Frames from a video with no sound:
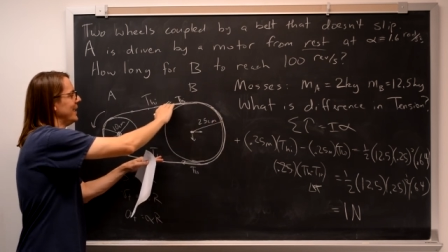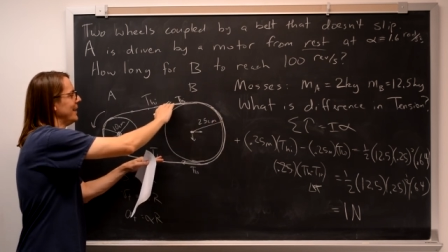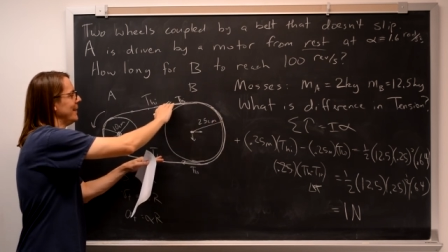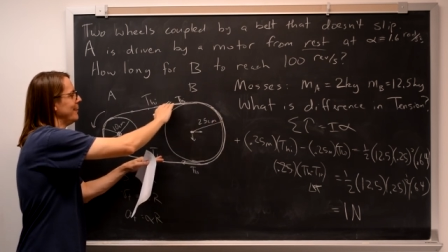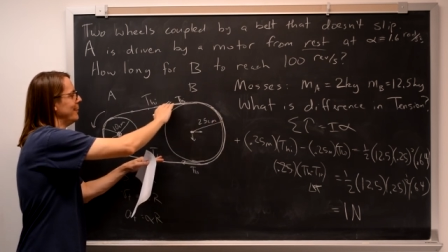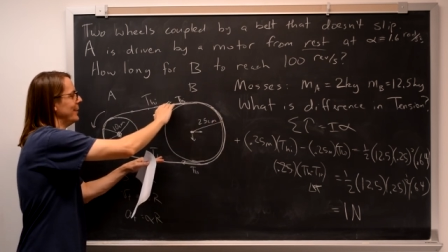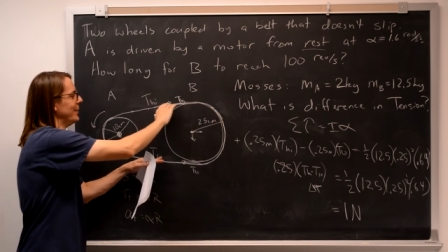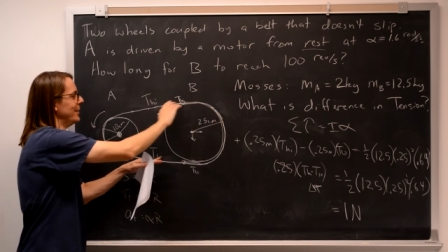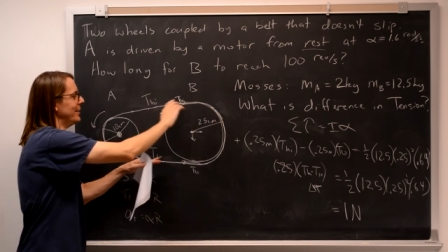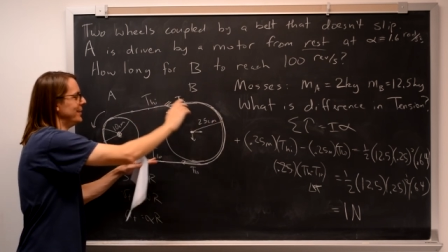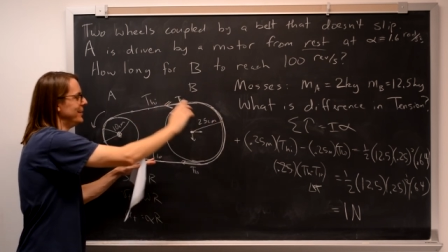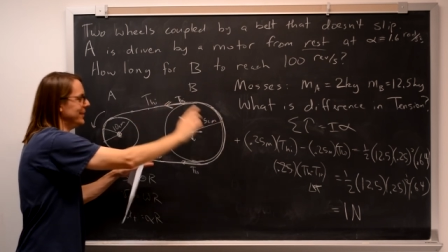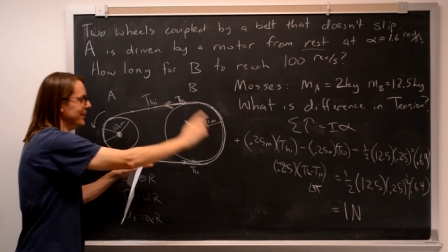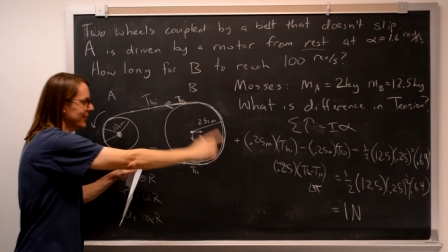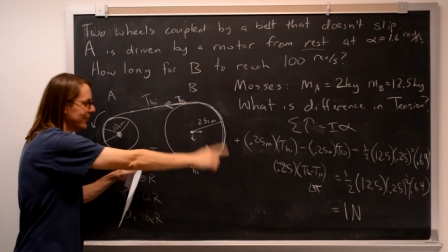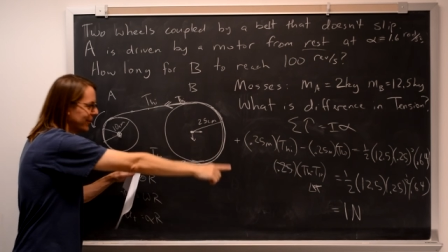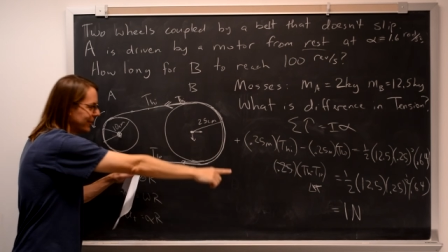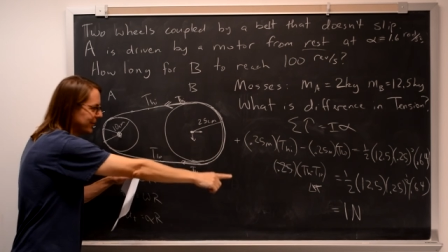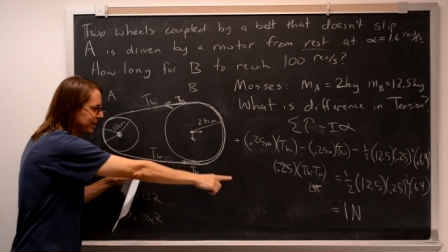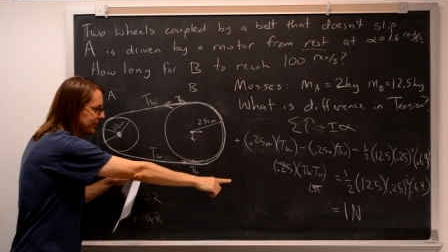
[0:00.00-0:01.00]
But the, as
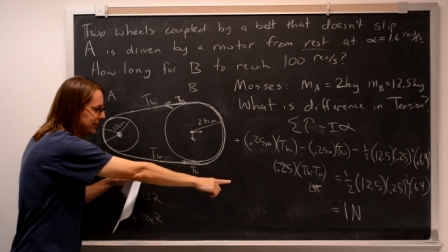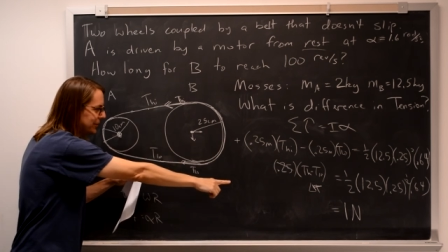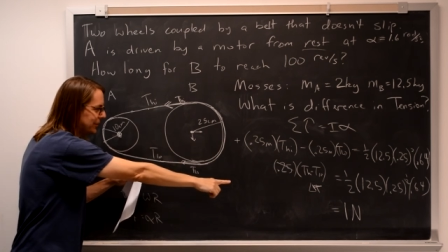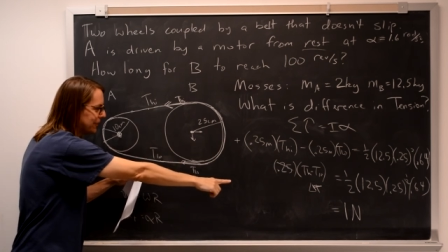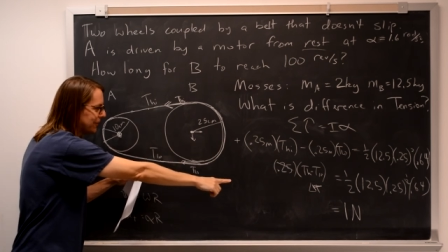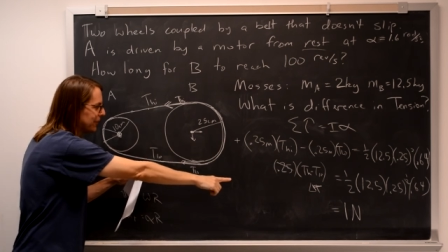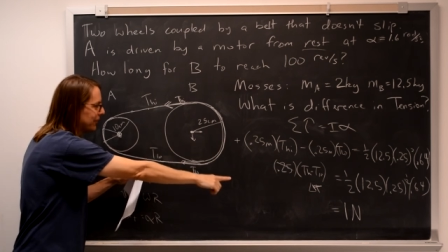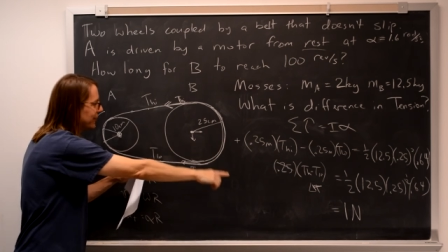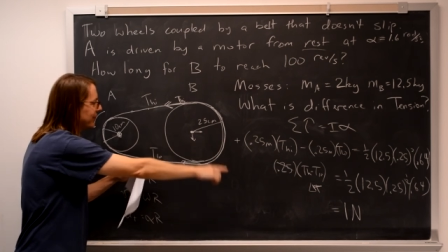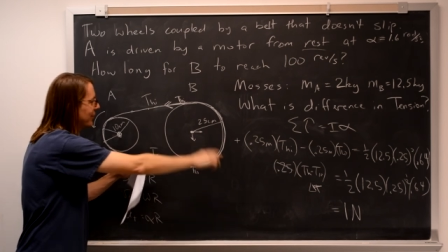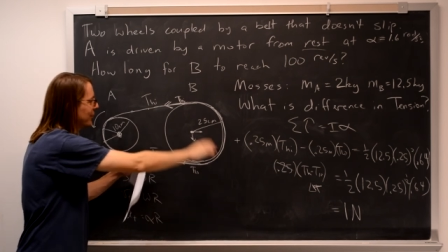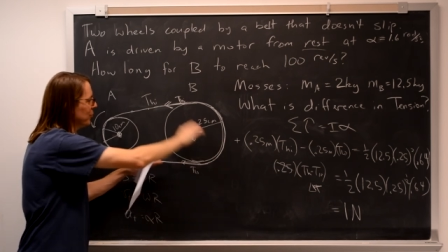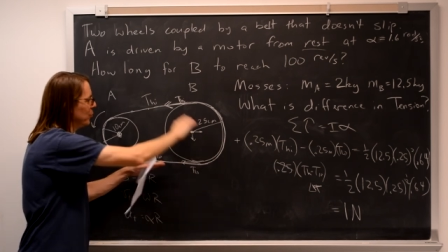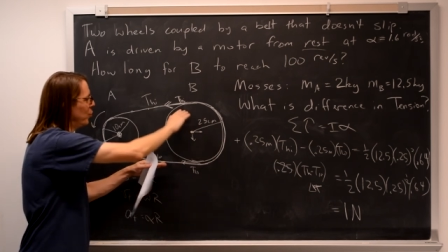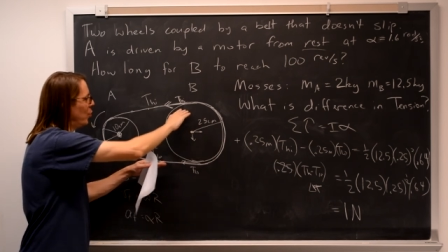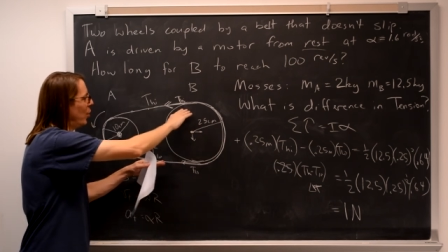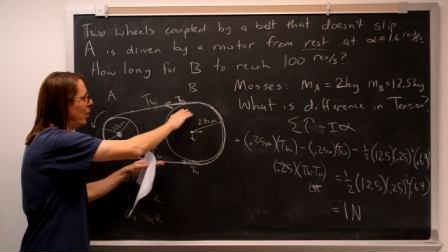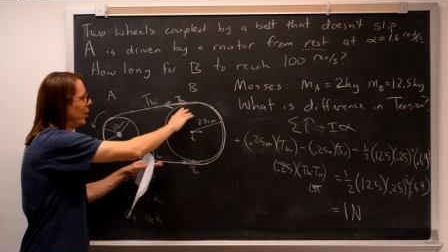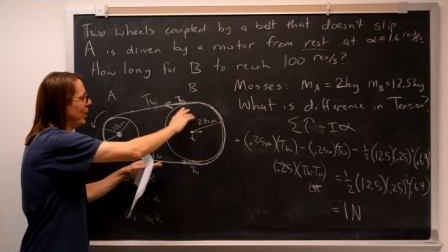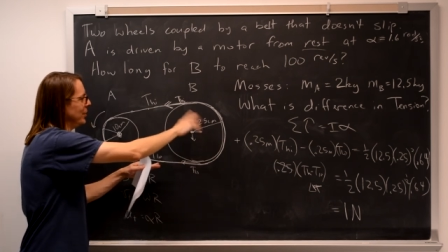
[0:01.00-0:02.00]
long as the difference is
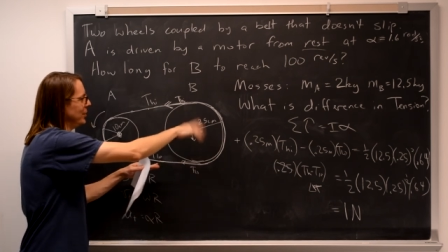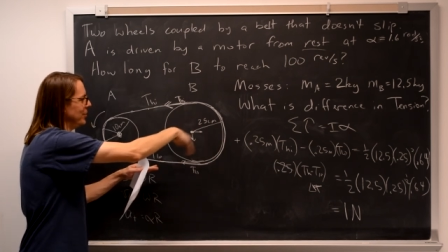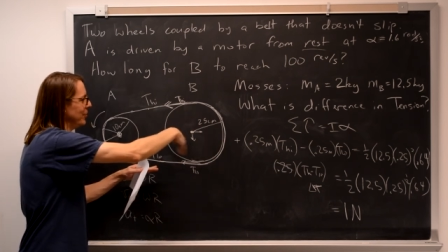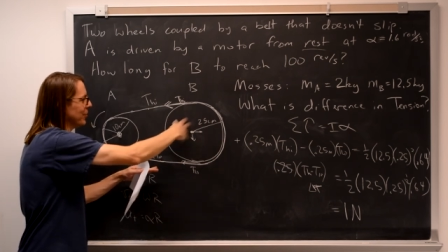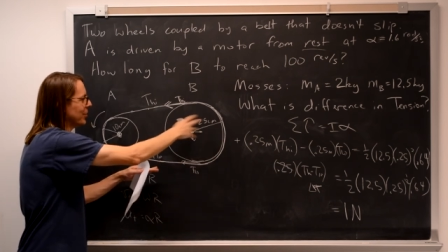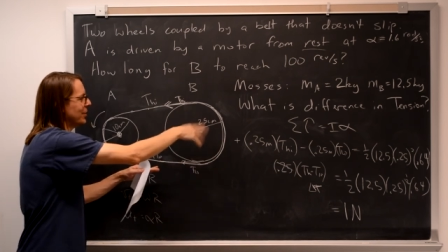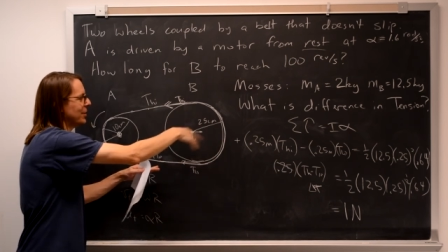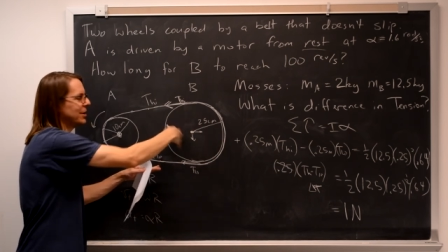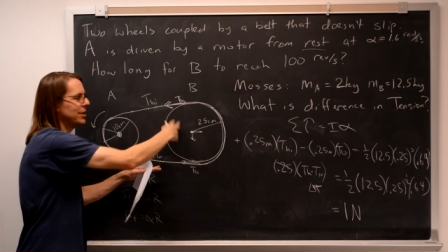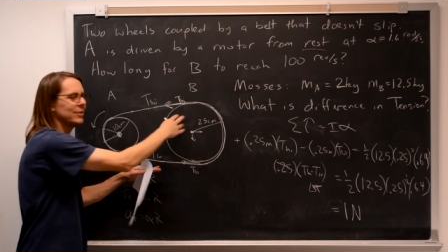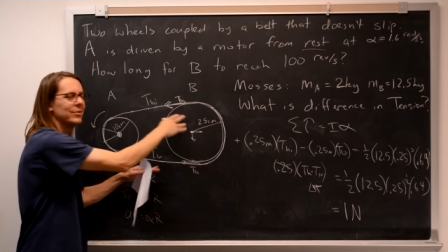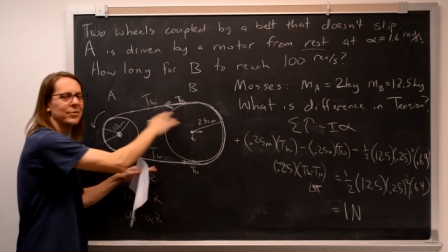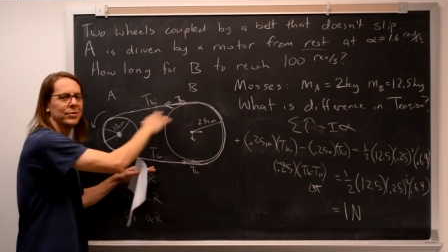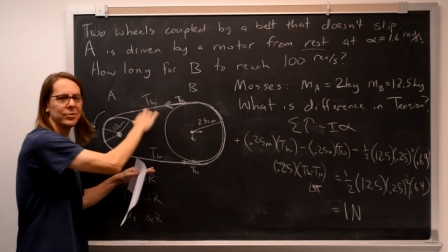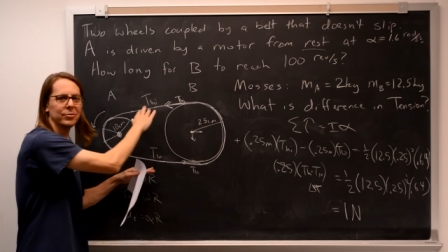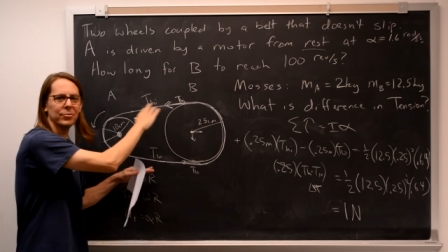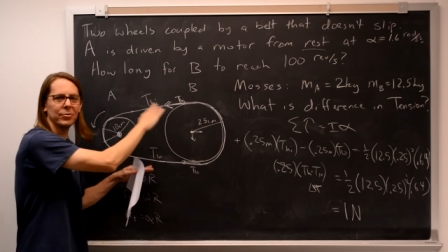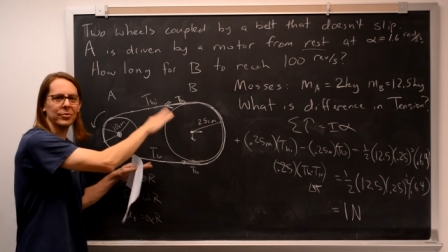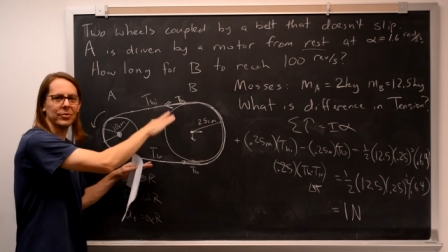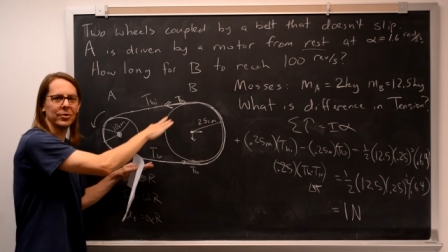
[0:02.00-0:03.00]
one, you're going to get
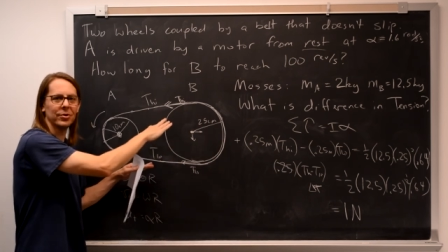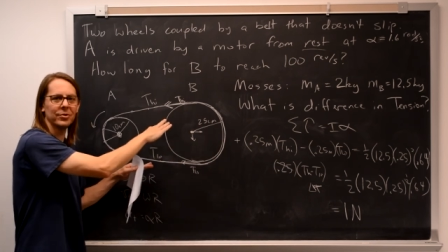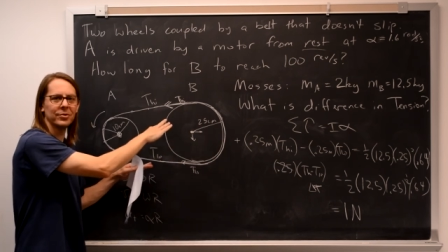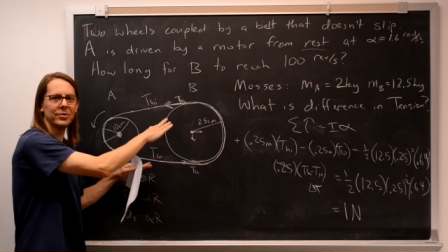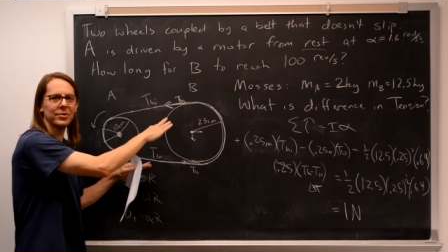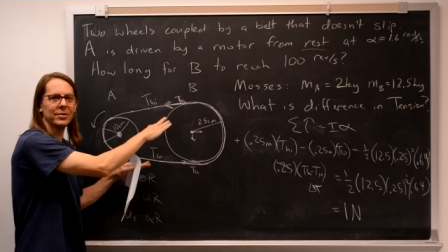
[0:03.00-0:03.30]
this result.